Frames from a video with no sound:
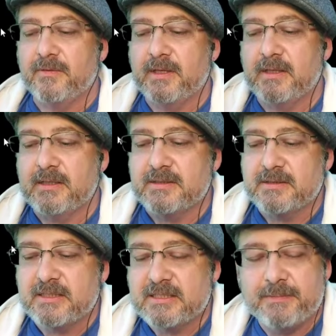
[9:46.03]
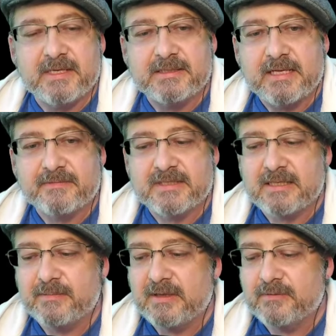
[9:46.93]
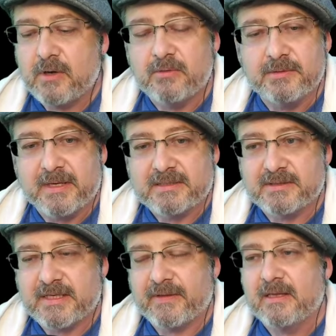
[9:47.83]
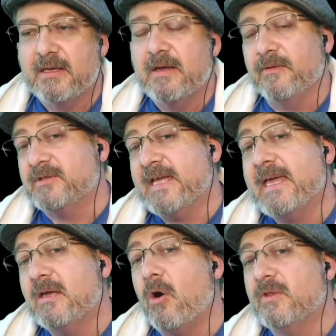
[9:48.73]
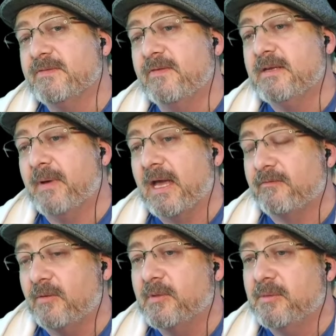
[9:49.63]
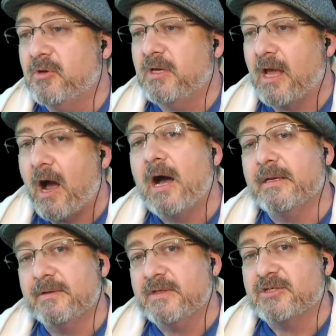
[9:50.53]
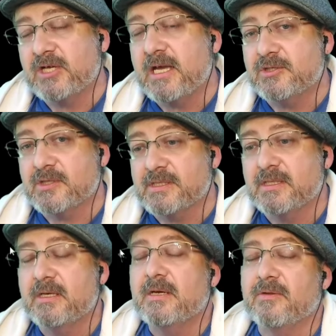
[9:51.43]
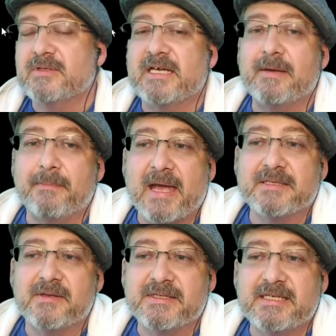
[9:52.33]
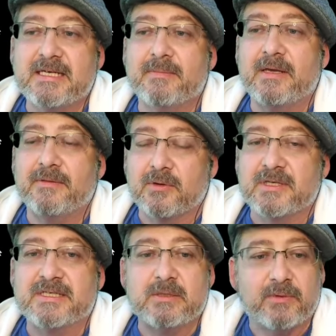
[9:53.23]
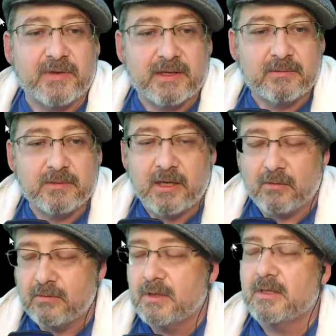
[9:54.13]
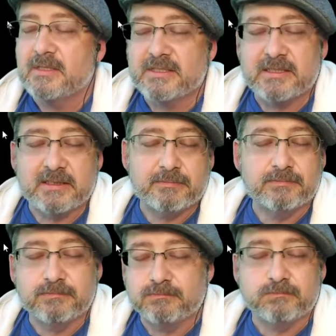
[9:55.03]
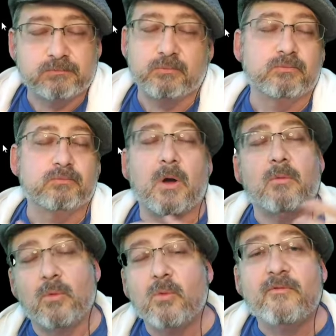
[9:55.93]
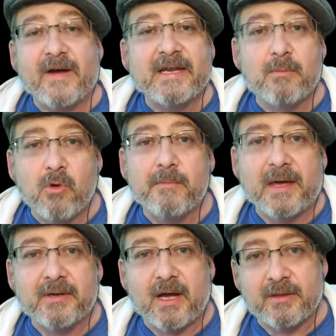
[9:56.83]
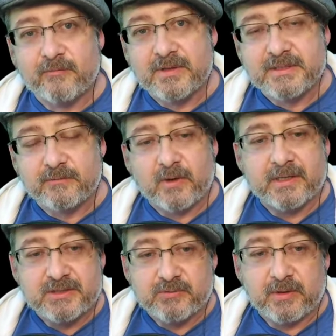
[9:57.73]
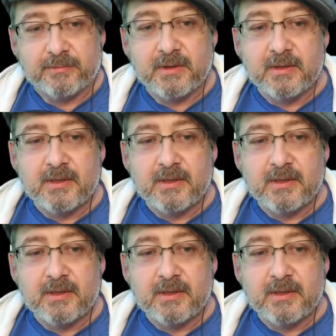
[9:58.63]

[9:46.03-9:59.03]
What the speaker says: the CCP devs team, even Jotun, basically said that they're taking all this feedback from the community on these changes. They're taking it back to the team, and they're going to see what they, see well, we'll find out more about it on the Frontier Friday stream.